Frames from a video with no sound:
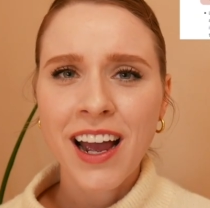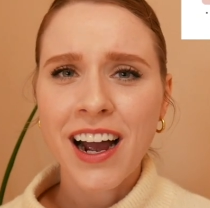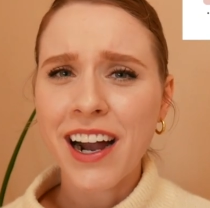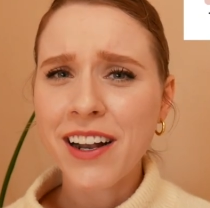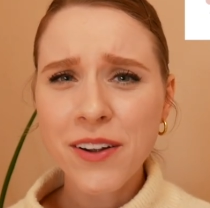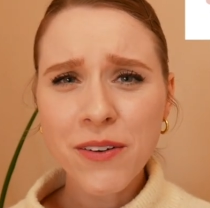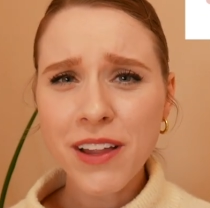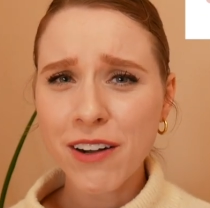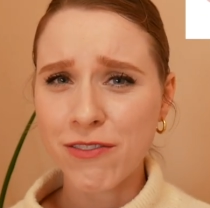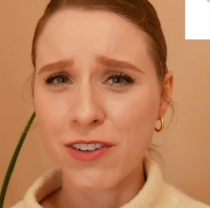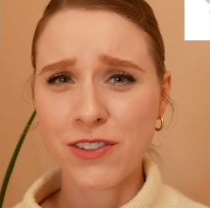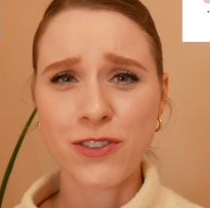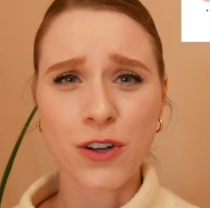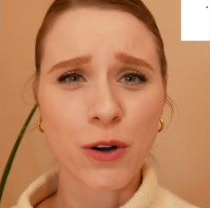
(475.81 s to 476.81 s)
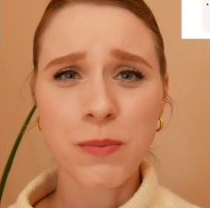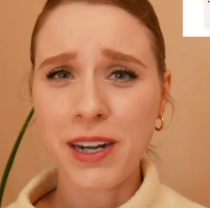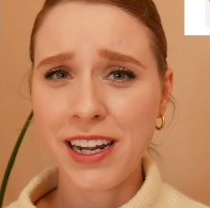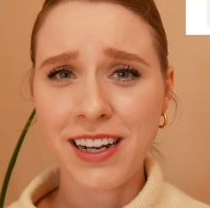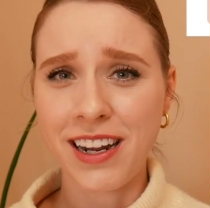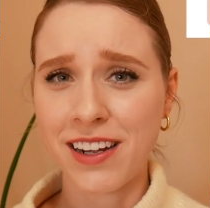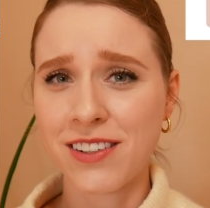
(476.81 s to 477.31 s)
I know that for so
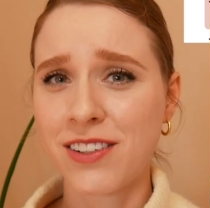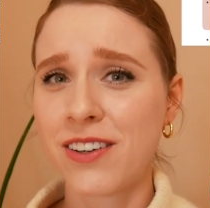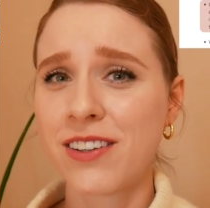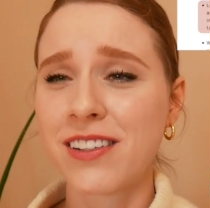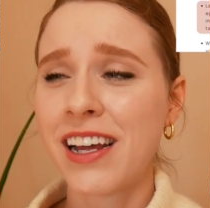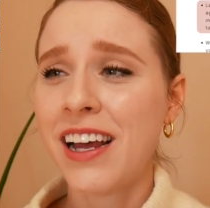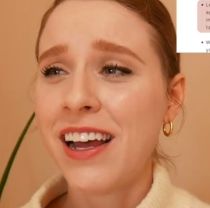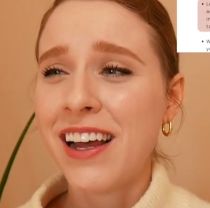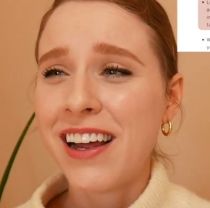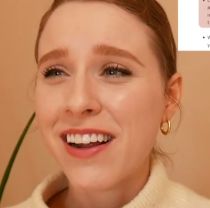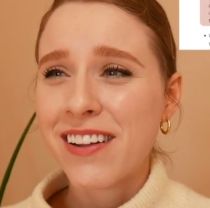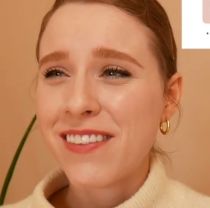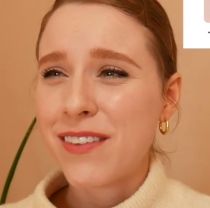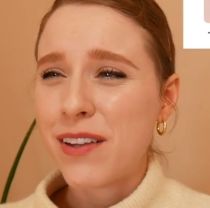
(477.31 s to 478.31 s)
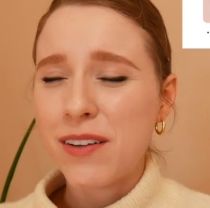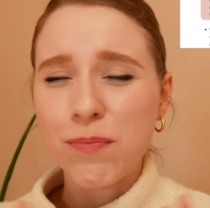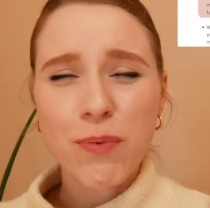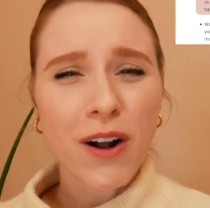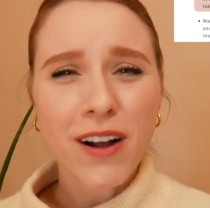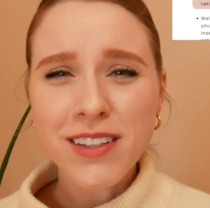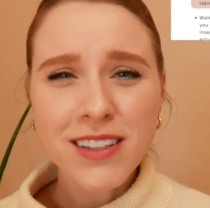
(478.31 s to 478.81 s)
many dancers, answers, the
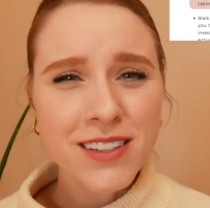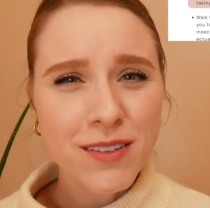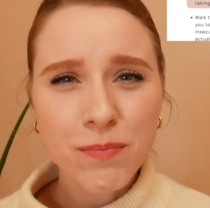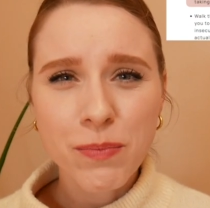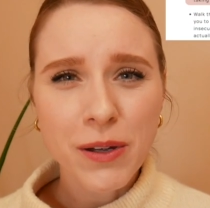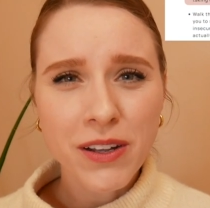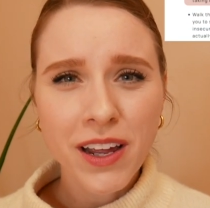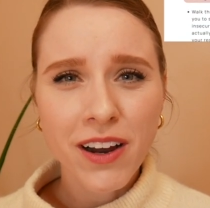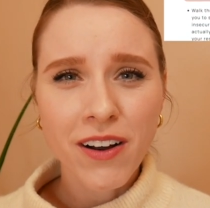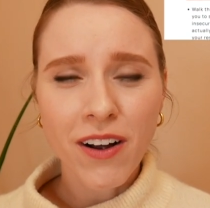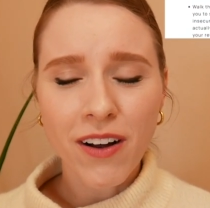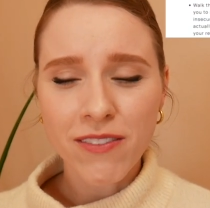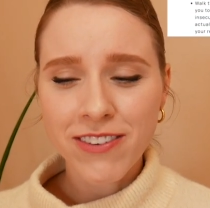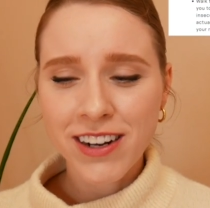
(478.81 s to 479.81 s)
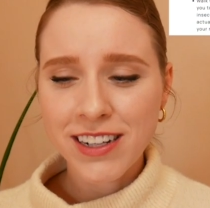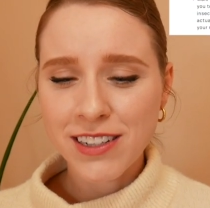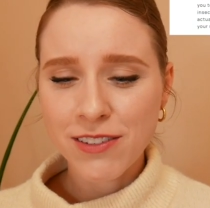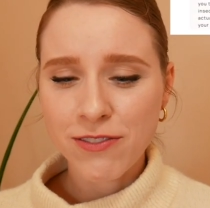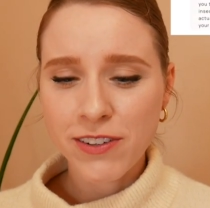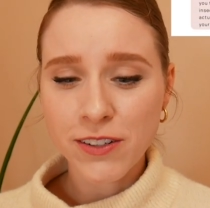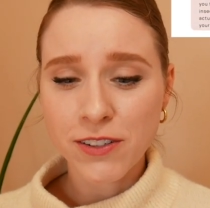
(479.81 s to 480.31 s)
process of building confidence
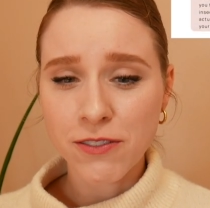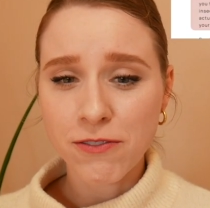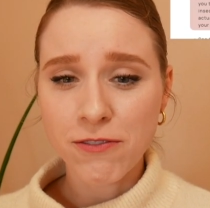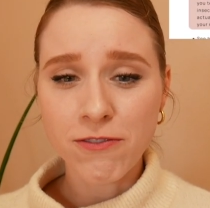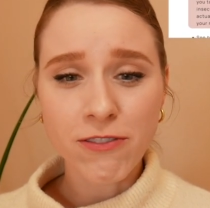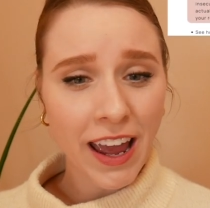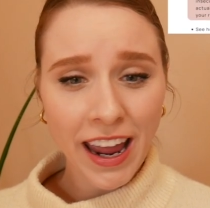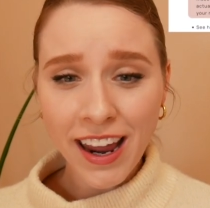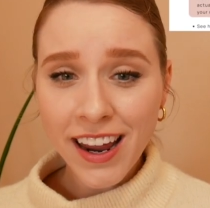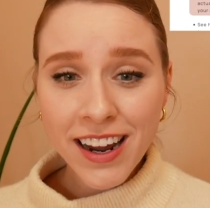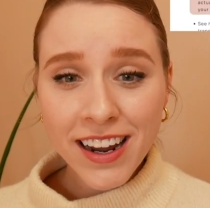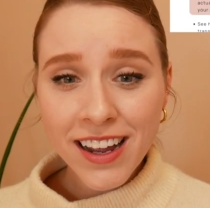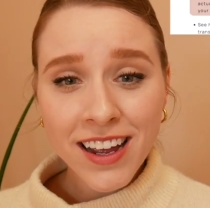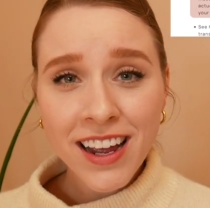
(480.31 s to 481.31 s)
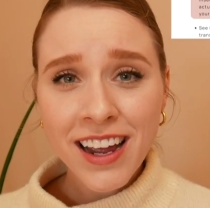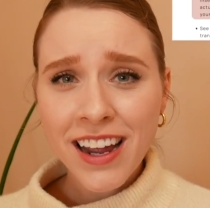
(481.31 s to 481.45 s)
feels vague.